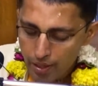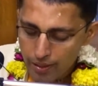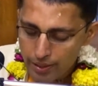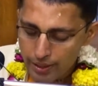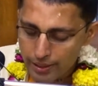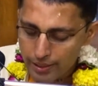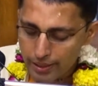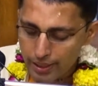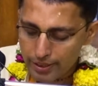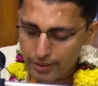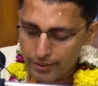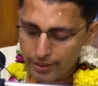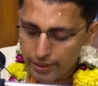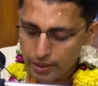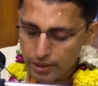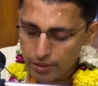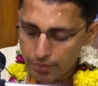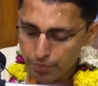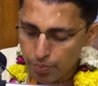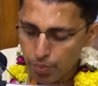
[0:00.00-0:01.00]

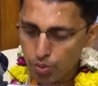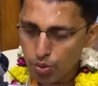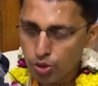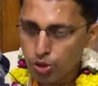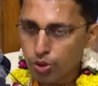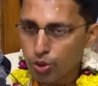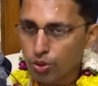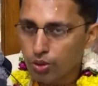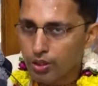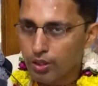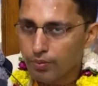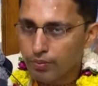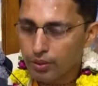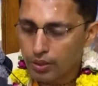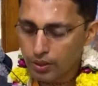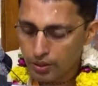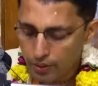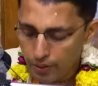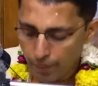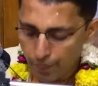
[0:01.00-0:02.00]
discusses
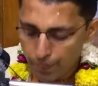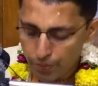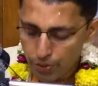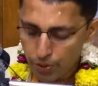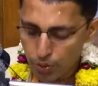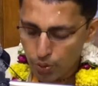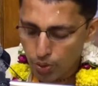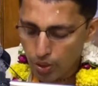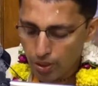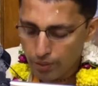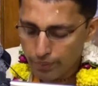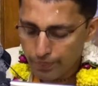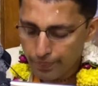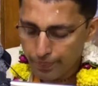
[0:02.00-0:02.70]
Purushottama Yoga.